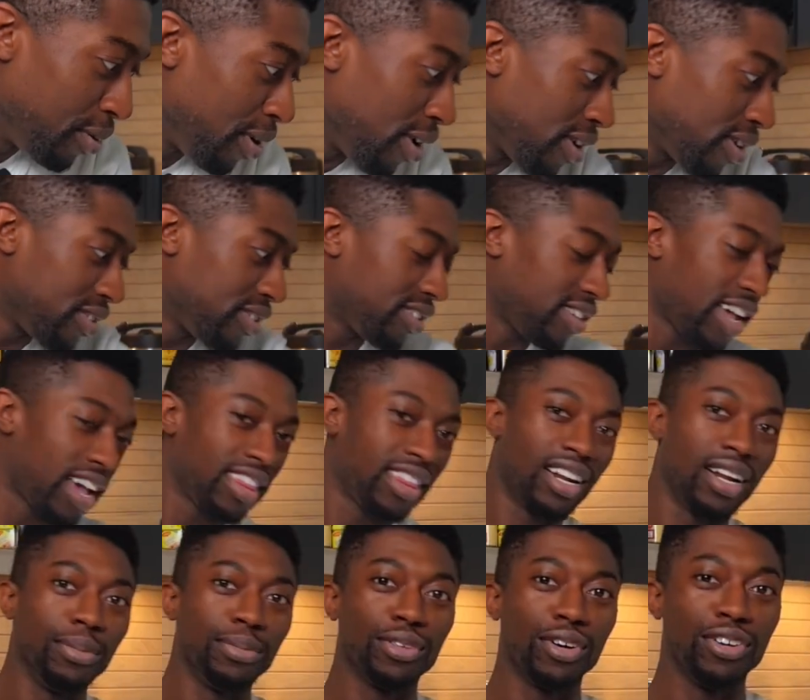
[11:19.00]
are sad that
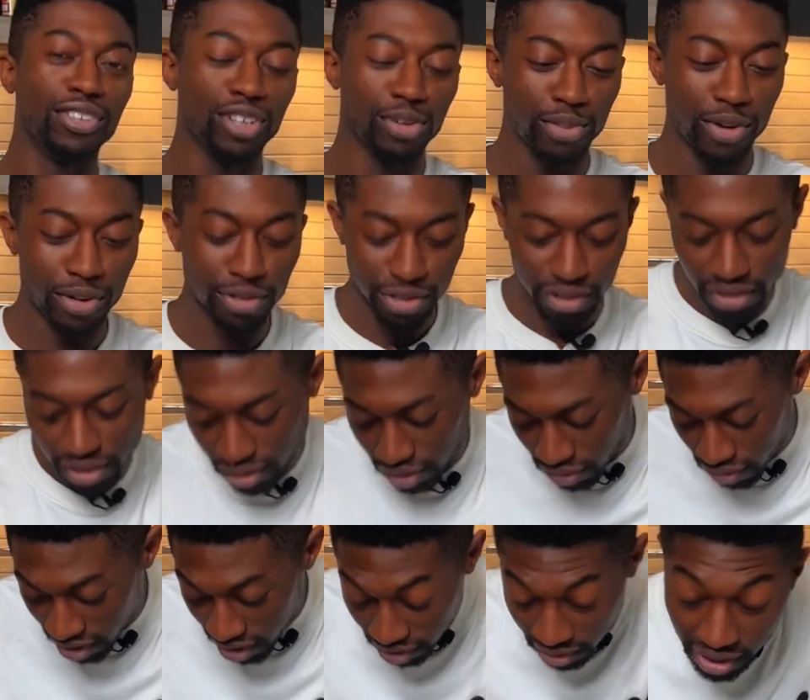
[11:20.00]
I'm throwing their posters on the
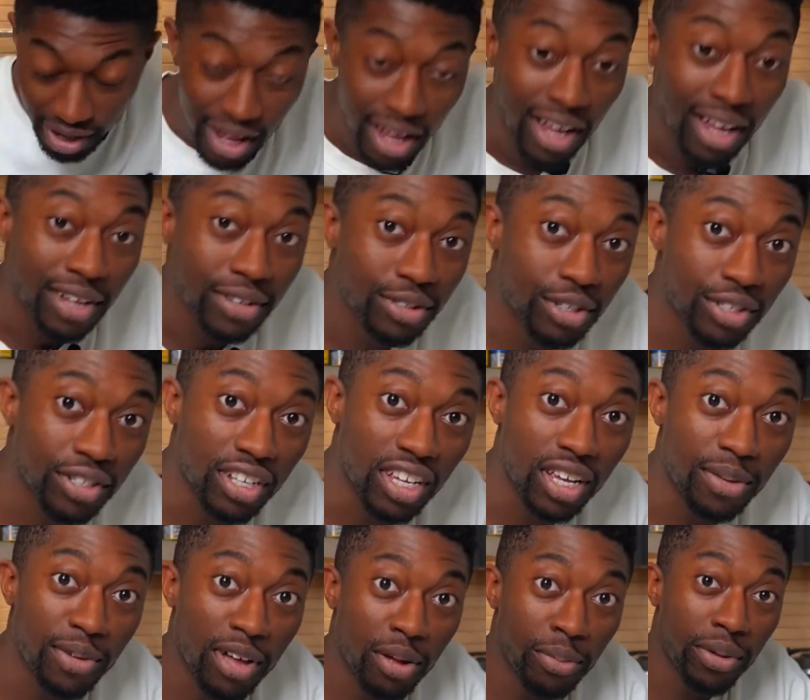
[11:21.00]
ground, just
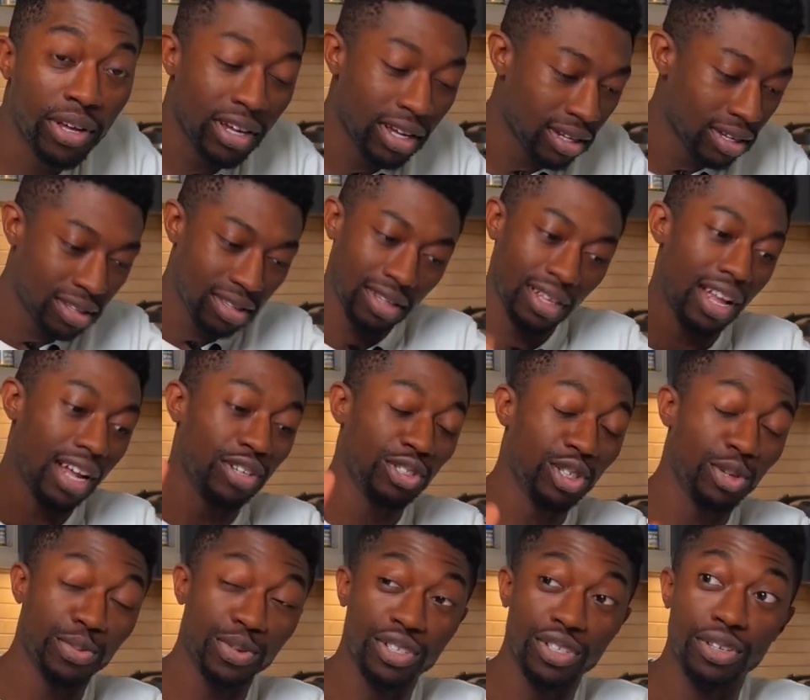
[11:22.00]
email me. I'll
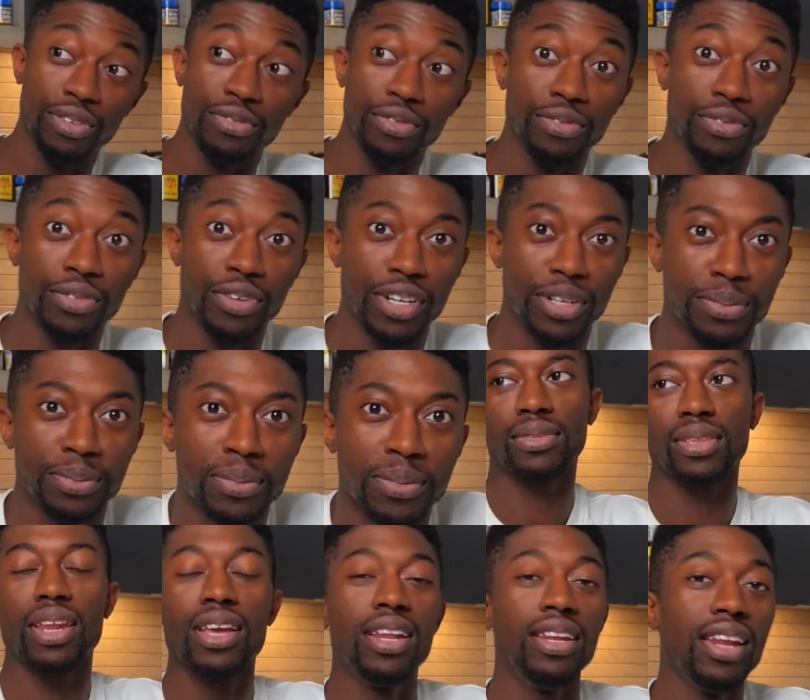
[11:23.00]
ship it to you for free.
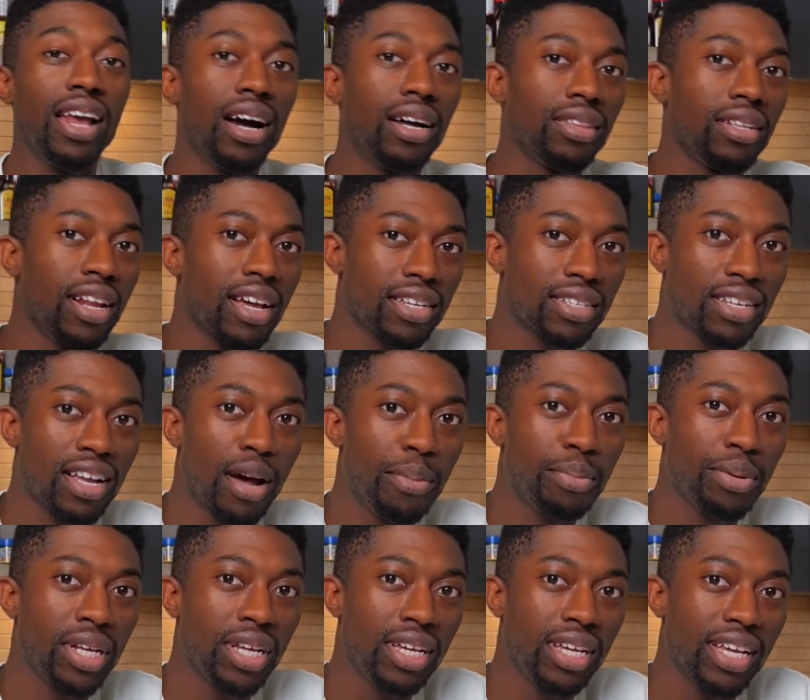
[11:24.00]
Now, the next
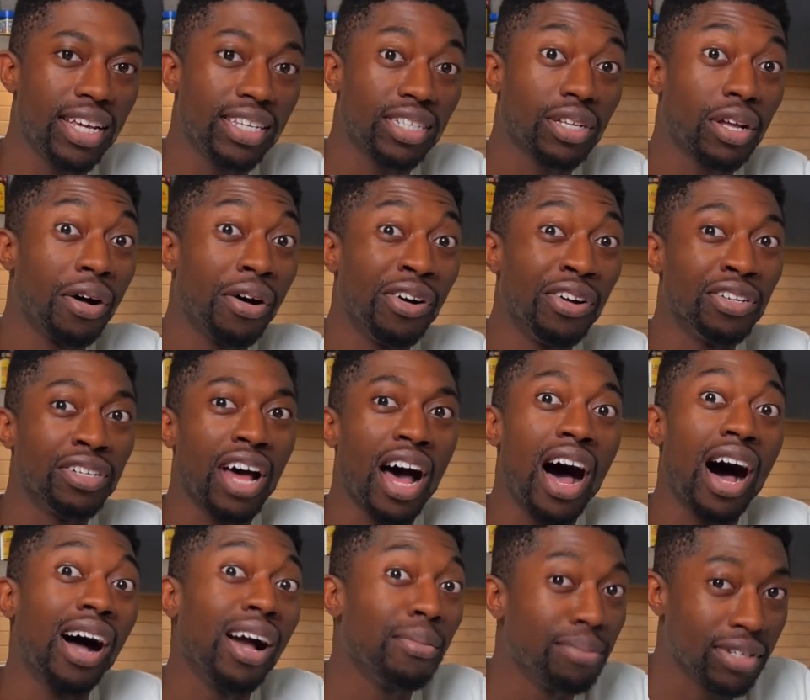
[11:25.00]
company is called
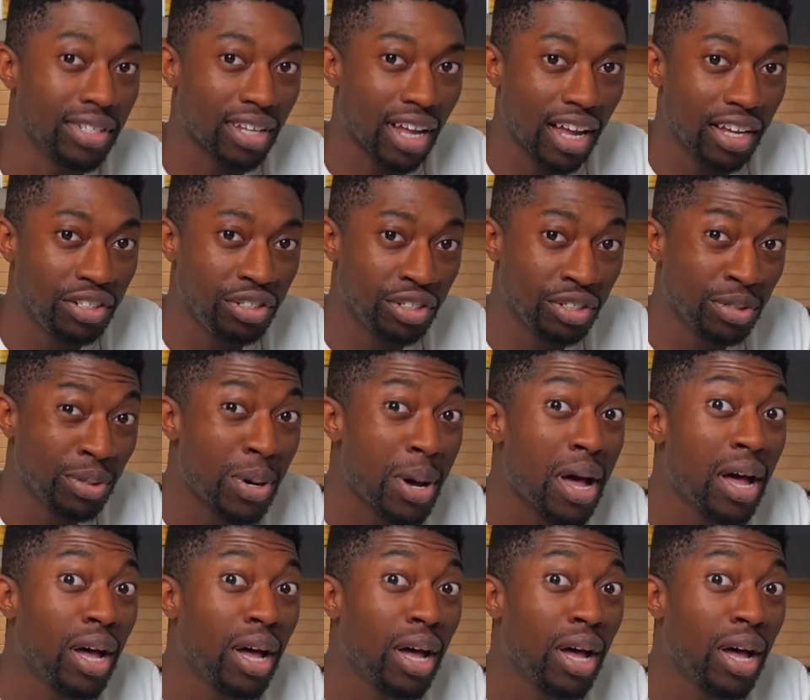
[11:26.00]
ImBesideYou,